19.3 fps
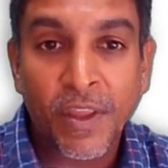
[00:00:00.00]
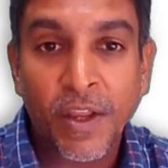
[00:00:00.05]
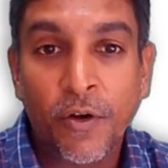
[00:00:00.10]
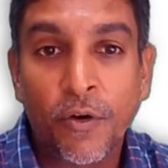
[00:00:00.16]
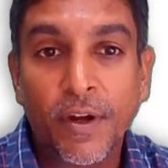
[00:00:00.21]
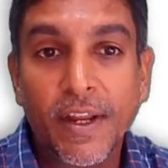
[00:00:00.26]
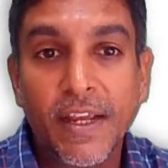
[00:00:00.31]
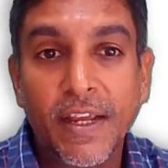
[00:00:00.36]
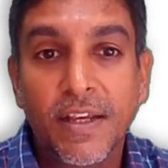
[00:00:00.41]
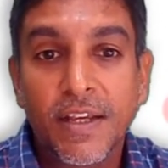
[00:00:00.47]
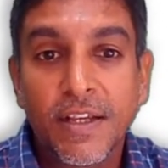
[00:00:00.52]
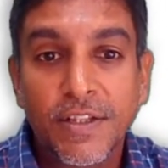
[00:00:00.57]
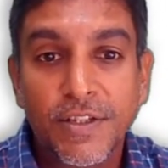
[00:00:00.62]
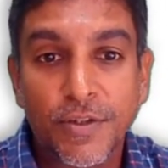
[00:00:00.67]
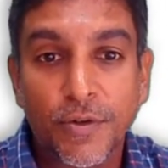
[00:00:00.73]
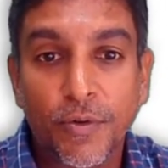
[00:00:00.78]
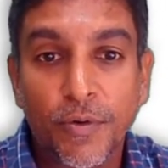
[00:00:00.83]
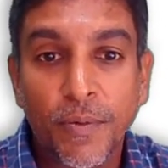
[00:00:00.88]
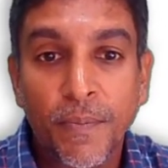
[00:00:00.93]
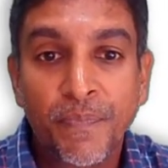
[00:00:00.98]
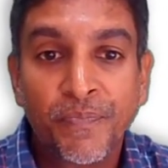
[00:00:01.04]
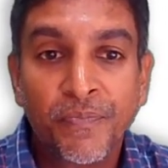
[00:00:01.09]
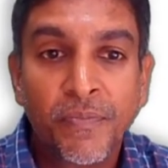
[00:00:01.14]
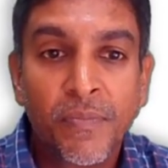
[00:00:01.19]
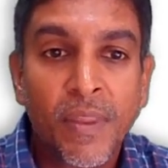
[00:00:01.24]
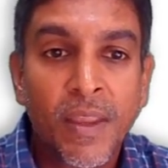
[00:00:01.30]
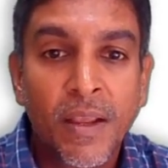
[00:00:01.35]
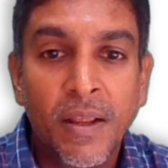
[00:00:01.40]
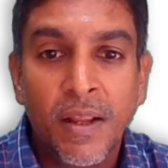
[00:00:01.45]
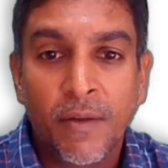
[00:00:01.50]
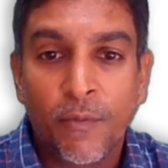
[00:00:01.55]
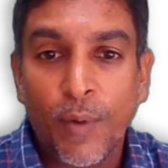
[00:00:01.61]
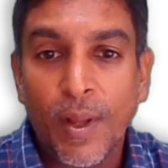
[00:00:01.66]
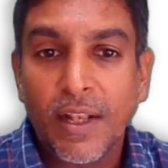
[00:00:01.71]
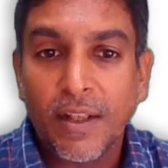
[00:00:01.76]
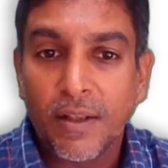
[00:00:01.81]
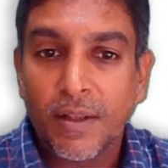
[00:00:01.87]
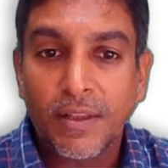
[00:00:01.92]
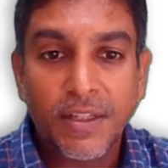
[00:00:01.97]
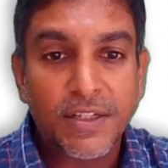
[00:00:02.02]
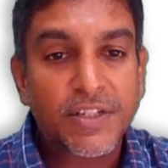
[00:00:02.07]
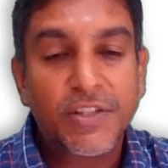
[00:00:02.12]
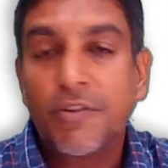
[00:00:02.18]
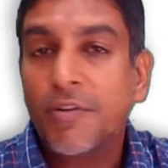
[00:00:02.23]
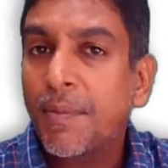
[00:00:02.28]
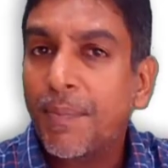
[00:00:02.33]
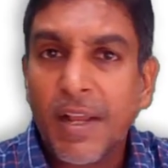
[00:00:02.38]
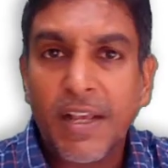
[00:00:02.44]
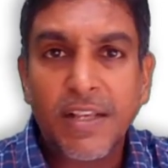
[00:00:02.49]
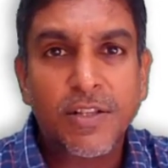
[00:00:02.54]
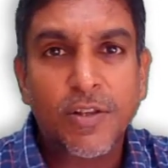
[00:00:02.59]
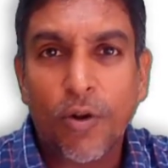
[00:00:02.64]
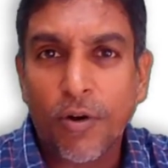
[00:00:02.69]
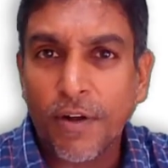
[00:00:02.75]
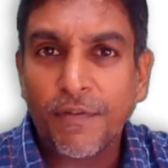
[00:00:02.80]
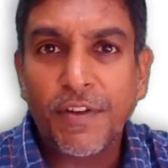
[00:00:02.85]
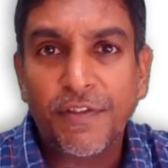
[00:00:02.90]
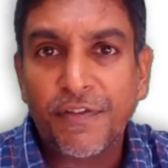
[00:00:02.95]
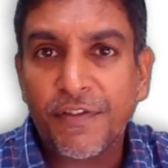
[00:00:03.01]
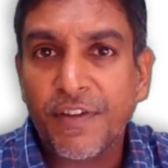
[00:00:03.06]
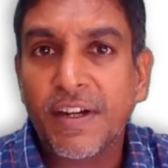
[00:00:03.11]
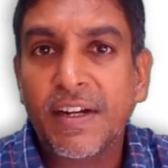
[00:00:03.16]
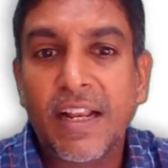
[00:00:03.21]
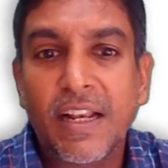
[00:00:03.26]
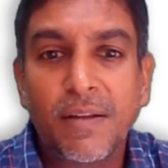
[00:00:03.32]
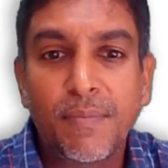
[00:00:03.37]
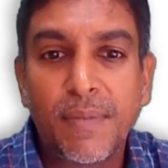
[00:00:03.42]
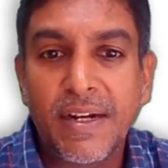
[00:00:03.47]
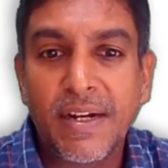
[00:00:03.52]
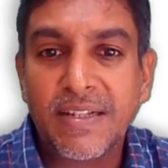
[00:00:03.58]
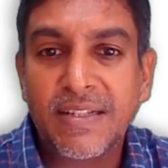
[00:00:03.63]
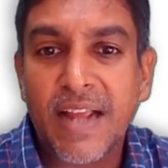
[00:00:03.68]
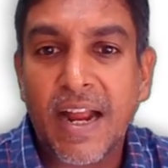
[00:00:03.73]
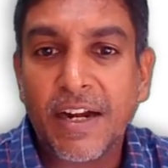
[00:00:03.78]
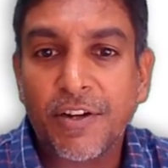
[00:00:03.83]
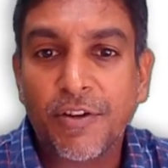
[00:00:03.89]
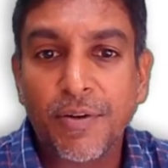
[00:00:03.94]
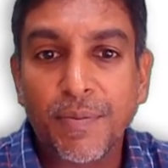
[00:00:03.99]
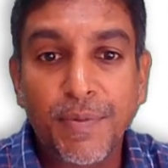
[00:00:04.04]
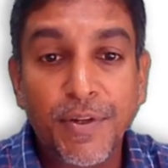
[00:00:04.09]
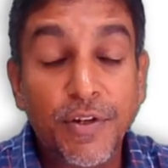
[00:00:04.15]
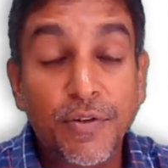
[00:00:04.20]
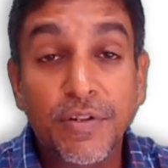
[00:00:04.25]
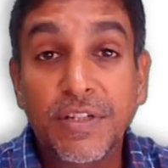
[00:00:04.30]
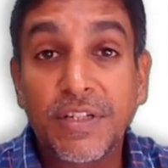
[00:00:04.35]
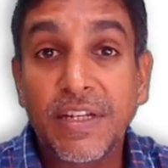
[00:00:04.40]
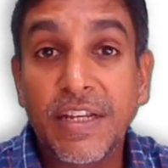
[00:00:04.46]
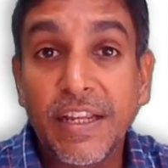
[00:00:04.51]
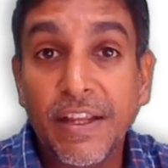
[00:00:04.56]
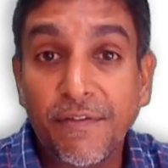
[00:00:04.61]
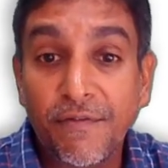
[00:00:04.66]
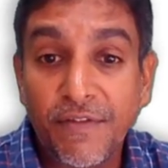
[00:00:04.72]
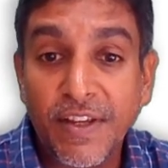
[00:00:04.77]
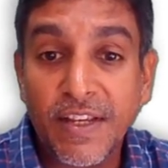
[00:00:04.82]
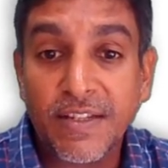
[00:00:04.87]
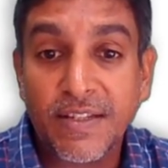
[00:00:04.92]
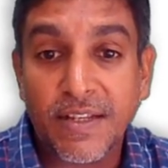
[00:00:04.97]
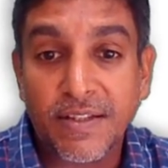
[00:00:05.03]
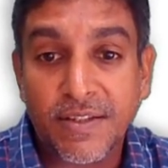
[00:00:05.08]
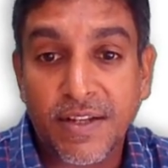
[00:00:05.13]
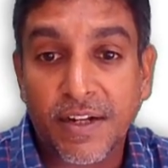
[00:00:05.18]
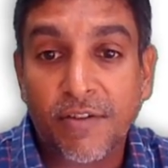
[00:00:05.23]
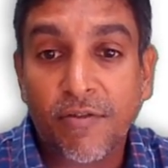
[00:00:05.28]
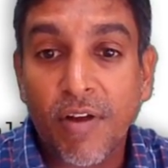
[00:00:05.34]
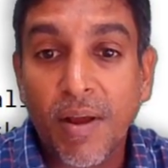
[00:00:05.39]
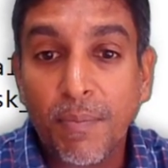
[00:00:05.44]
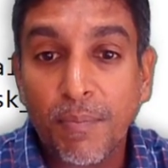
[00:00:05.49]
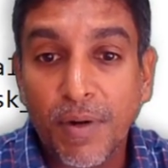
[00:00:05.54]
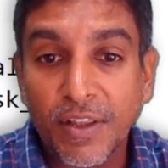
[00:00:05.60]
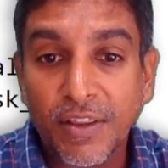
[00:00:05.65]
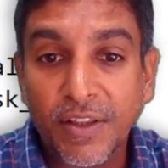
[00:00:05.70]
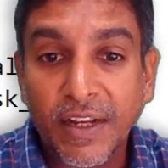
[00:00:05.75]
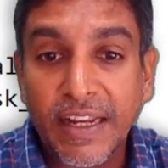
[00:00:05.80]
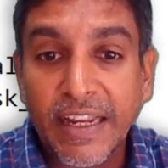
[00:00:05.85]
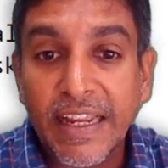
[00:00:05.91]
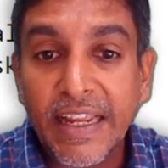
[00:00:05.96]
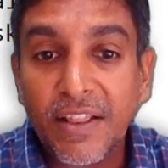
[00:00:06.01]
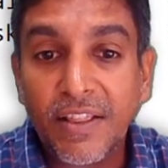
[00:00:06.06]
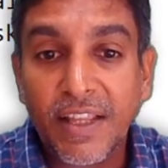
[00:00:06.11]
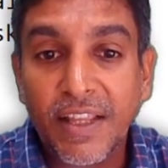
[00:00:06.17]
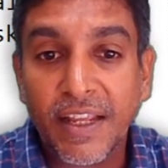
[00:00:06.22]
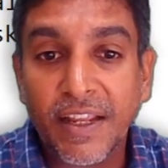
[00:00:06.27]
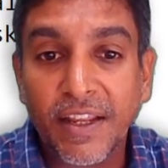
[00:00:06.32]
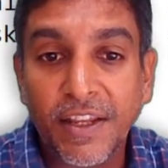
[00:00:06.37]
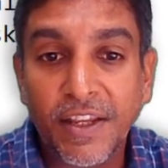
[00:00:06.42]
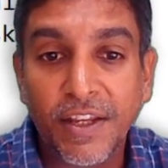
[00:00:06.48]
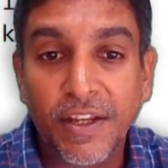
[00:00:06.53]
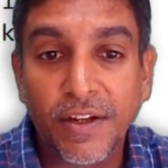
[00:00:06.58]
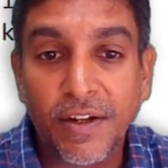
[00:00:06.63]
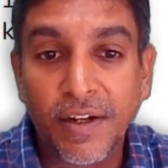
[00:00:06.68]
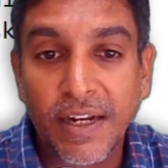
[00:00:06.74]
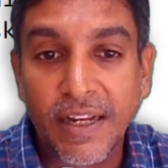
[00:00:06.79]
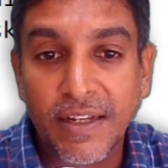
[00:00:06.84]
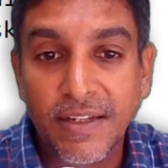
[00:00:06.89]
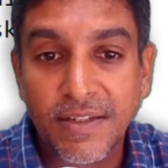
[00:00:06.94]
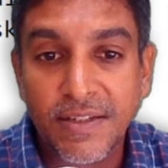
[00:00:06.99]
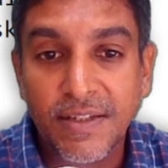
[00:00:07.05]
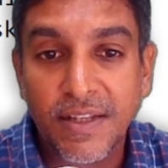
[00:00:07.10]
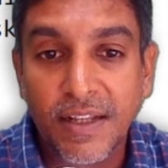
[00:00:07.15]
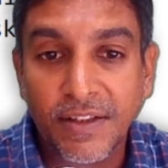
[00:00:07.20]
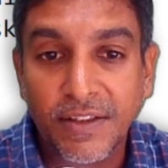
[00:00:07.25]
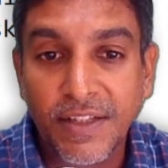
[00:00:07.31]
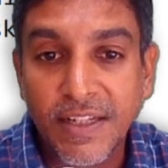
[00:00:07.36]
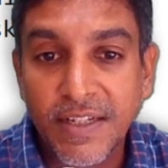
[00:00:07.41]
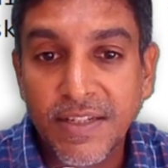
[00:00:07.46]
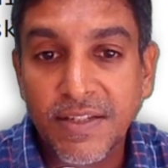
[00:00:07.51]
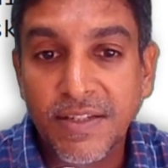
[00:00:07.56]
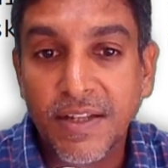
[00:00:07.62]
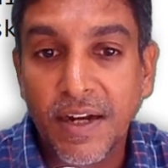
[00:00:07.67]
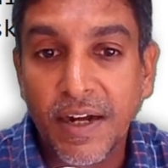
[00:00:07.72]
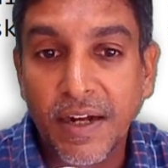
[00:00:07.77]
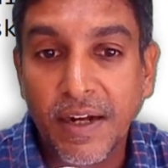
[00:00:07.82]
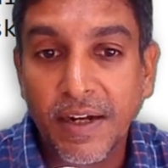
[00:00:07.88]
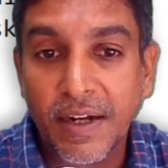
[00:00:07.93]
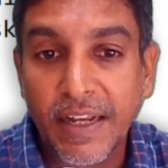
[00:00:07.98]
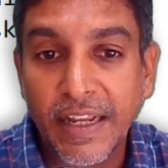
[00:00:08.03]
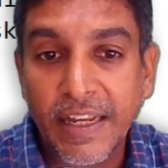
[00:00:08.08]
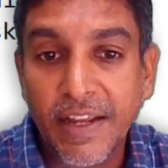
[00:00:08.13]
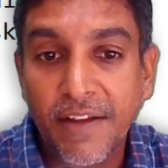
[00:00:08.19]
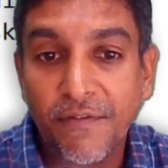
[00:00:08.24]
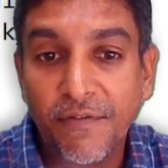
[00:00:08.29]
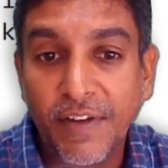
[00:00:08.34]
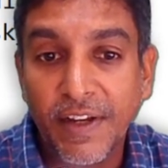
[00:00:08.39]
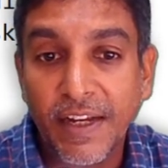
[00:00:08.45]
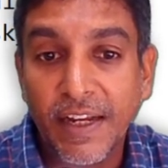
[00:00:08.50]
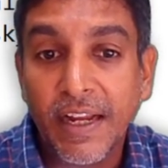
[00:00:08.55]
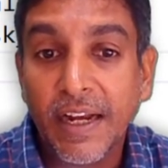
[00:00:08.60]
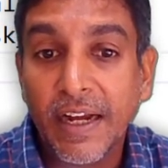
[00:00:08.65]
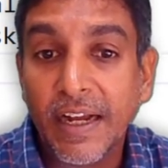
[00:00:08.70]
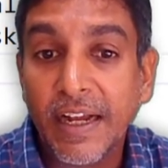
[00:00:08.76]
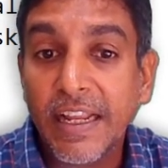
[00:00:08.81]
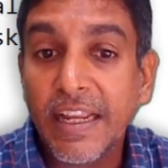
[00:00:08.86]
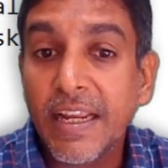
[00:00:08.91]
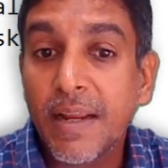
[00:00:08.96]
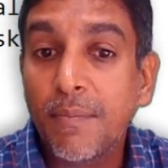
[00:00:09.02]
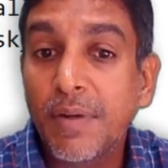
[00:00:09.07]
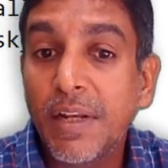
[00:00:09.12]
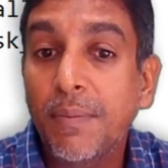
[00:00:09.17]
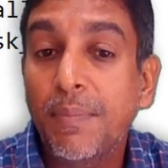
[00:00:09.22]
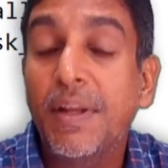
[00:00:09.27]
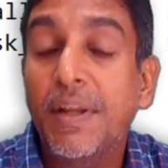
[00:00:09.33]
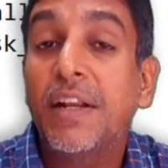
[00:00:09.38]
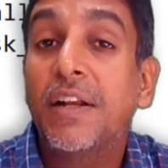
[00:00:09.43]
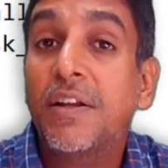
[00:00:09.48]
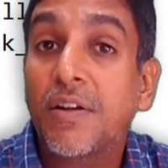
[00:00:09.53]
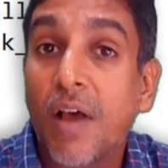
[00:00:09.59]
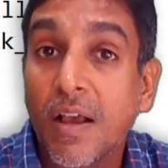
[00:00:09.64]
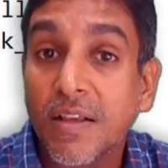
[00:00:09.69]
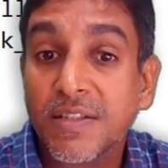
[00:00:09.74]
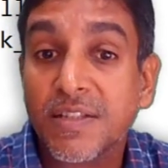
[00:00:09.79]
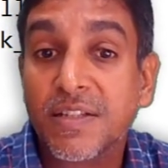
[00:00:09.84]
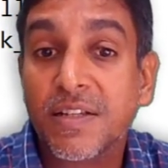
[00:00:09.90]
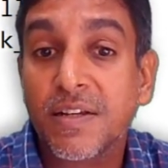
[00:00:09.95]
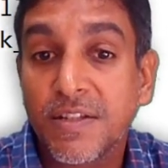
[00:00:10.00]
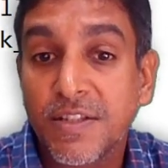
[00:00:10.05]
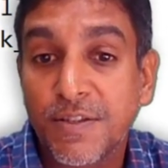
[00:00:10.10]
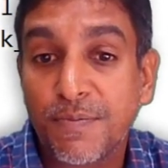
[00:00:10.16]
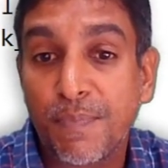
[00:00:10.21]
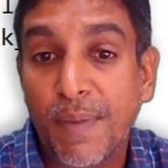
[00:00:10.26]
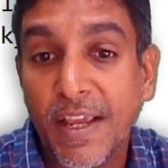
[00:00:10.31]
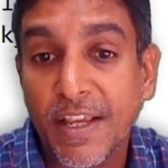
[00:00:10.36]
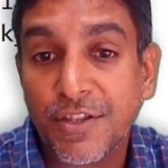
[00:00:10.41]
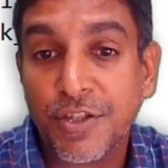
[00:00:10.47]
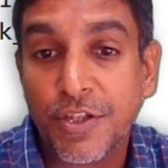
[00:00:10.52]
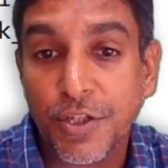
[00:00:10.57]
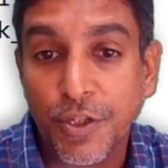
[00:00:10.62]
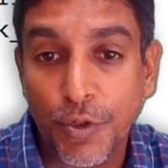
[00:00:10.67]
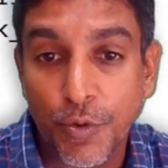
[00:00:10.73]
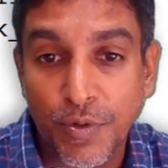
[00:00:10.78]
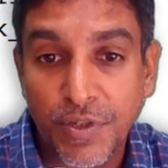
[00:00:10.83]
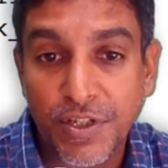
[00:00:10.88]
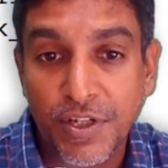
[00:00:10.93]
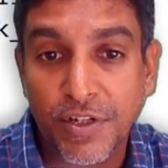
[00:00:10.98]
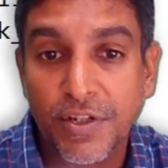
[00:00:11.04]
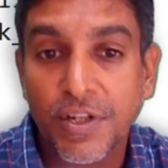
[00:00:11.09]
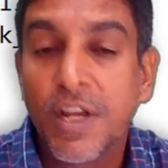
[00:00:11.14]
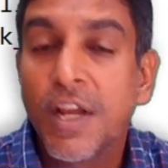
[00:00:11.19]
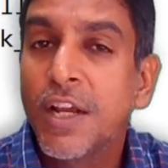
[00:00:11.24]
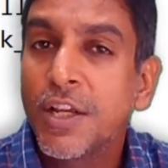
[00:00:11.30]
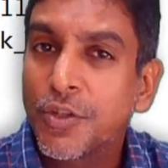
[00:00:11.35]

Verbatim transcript: Okay, so well, the script has a lot of different elements, attributes, DMVs, etc. But the key thing here is this DMV, DMDB task space usage.